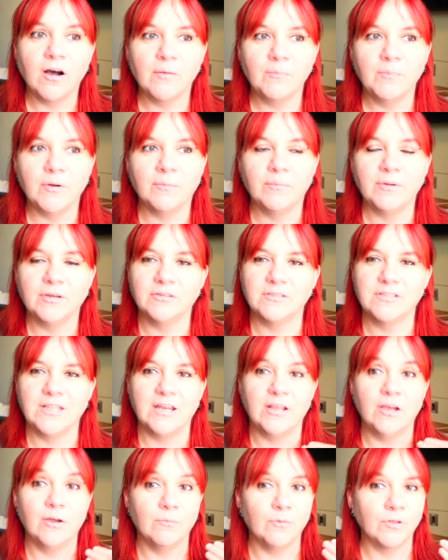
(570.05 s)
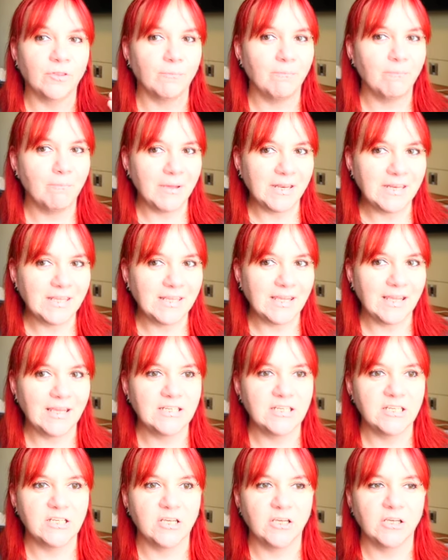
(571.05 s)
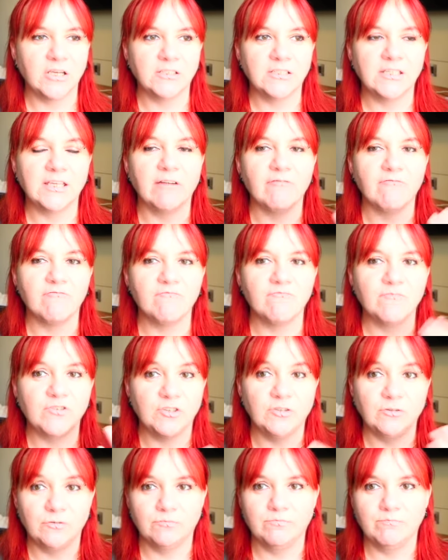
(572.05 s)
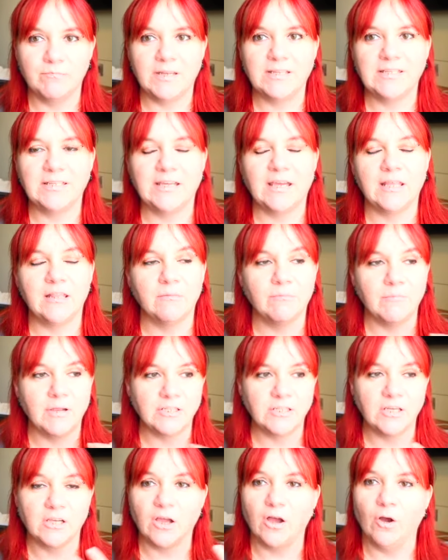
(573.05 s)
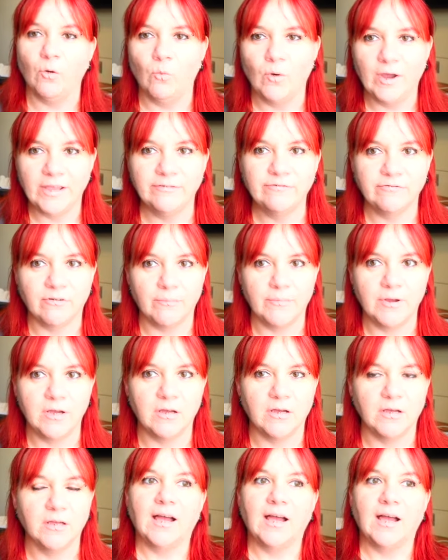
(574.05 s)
Harper, because then her mother medicated her to medicate the magic away from her.